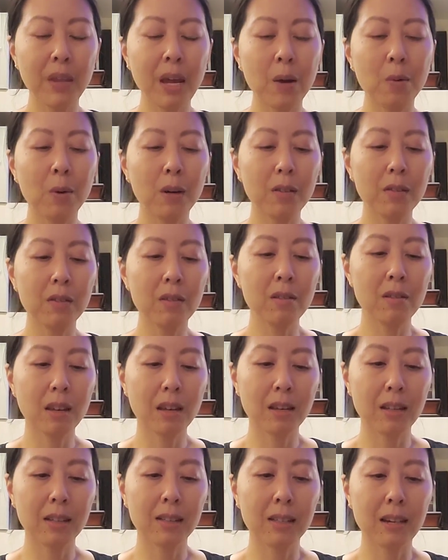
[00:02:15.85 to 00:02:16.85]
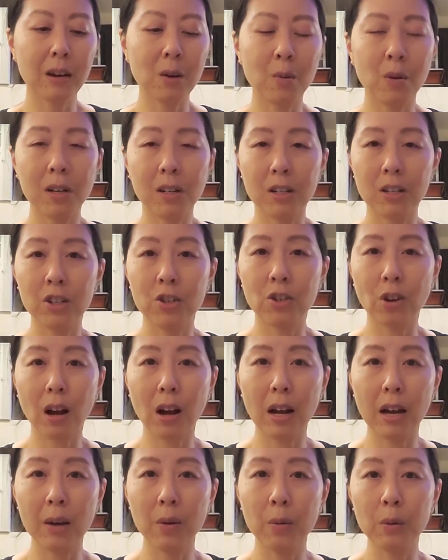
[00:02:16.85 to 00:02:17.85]
and one of the things that I wanted to
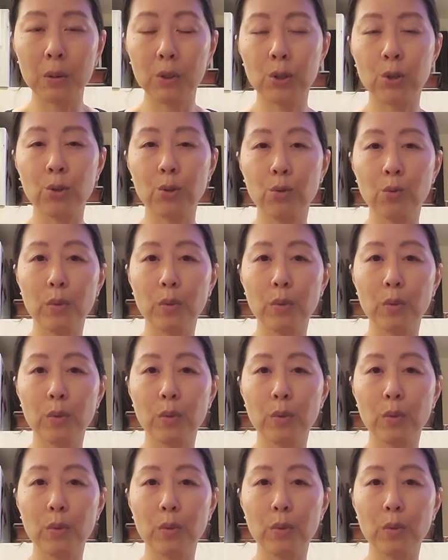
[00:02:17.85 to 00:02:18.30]
try was to